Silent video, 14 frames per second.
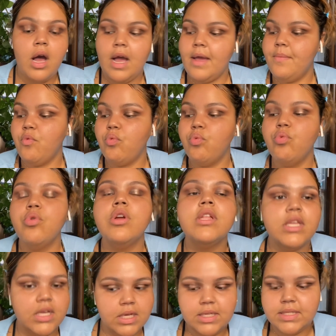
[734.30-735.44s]
I'm
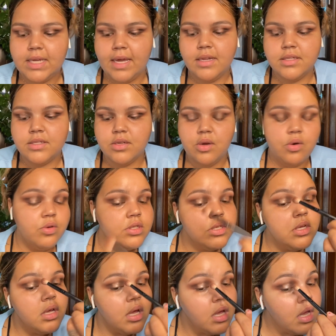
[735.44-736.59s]
really excited to go
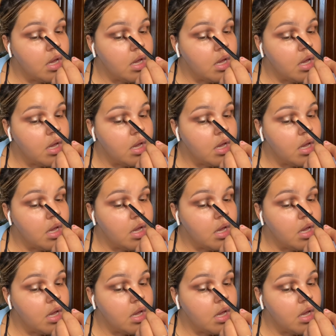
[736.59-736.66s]
to